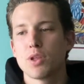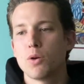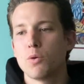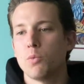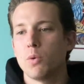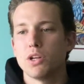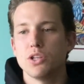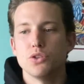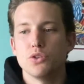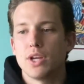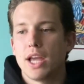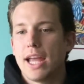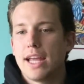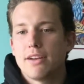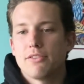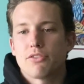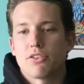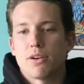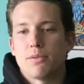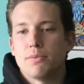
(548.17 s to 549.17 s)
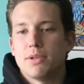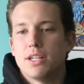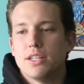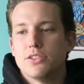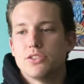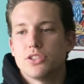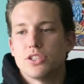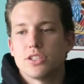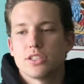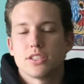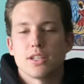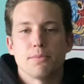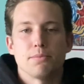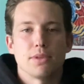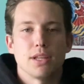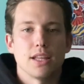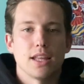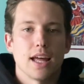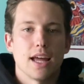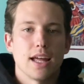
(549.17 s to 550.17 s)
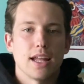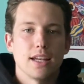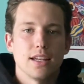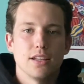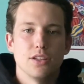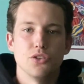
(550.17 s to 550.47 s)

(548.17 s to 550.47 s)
what you gain from it is just something that